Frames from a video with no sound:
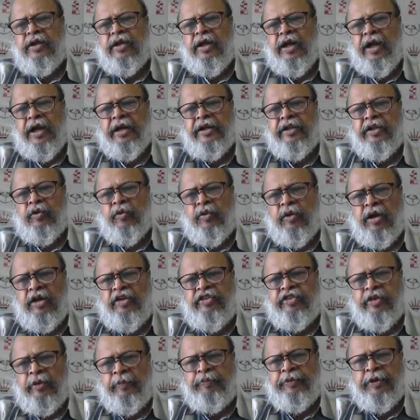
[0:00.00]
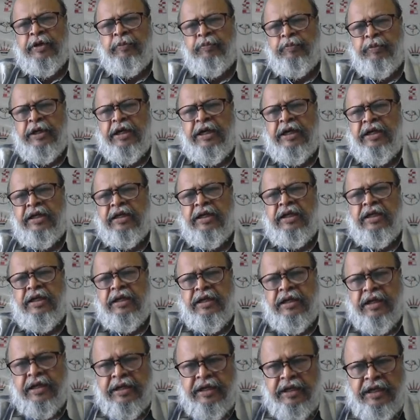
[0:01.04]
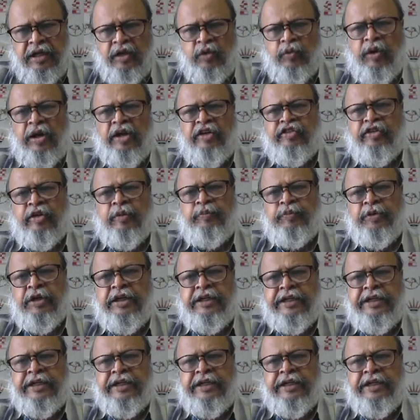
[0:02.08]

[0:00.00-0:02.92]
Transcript: and the world champion played real world champion